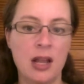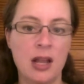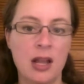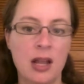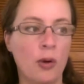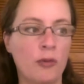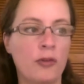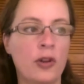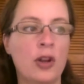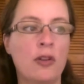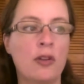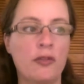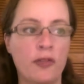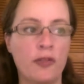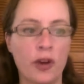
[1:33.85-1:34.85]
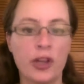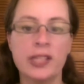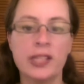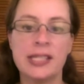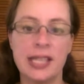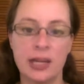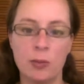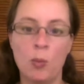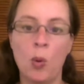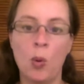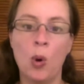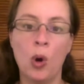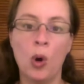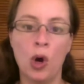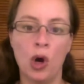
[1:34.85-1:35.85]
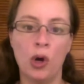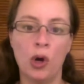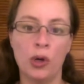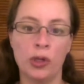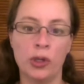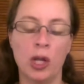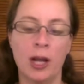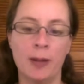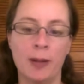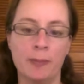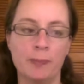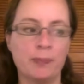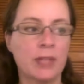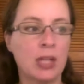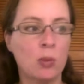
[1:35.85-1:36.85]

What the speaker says: of focusing more on